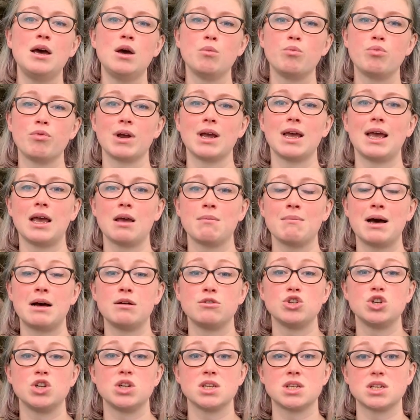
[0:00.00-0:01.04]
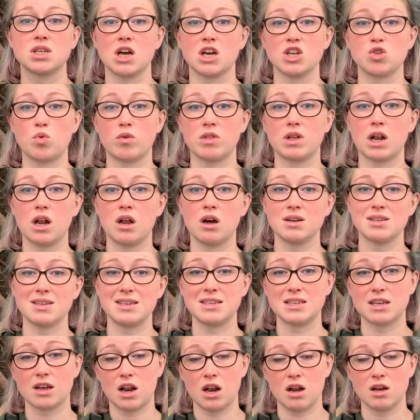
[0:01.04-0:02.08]
bring him out to discuss with classes
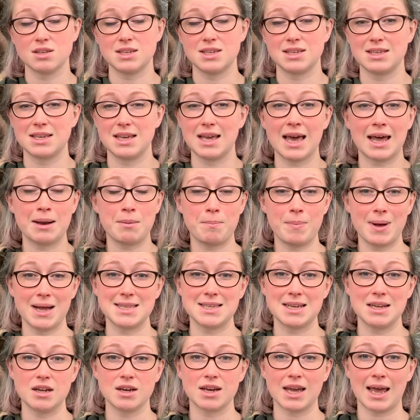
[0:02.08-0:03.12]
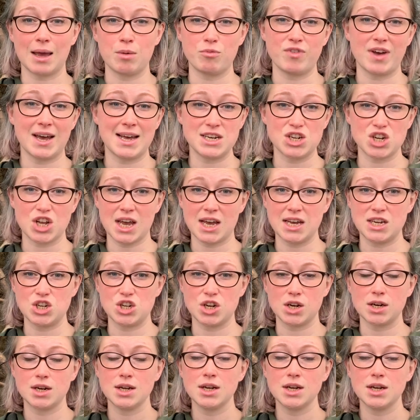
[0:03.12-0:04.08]
so classes can get a better look at him for education.